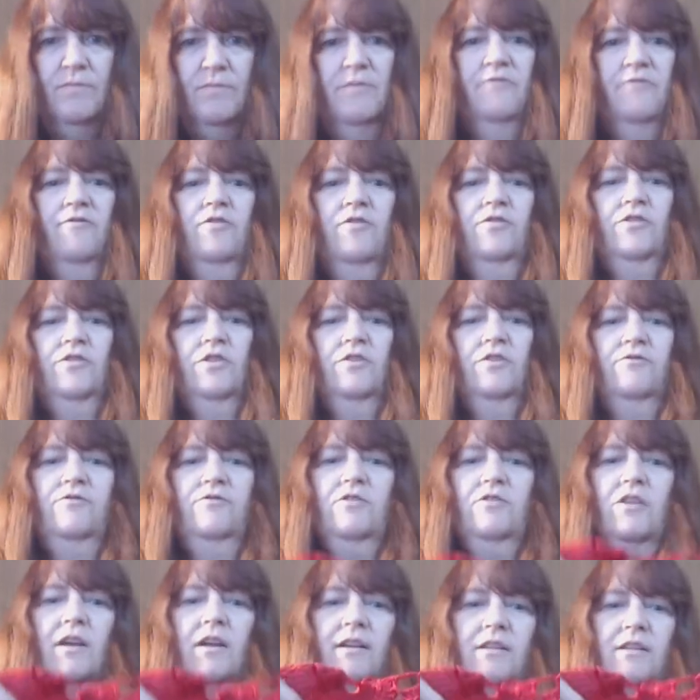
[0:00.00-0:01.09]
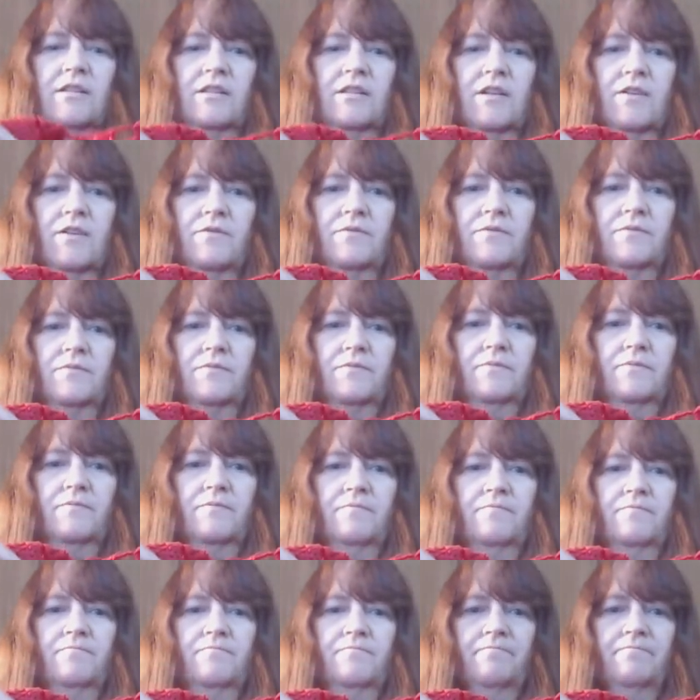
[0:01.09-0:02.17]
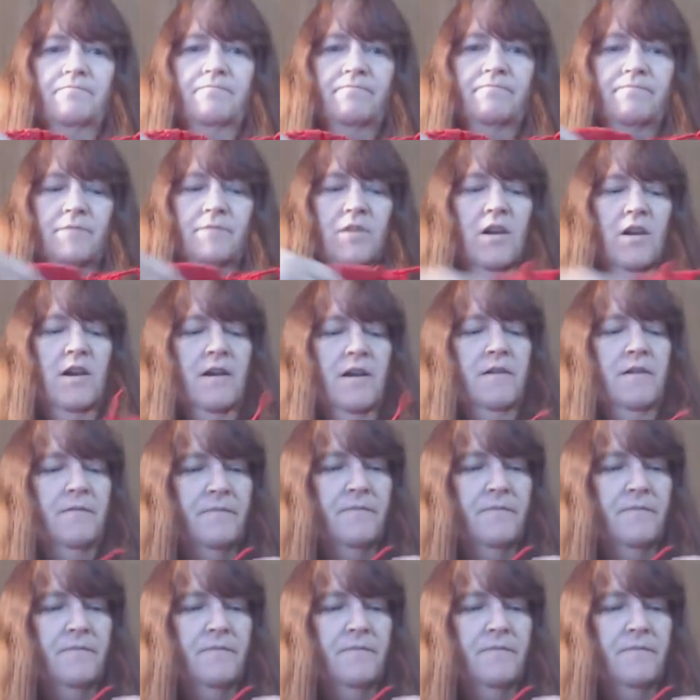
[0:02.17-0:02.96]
folded over like so okay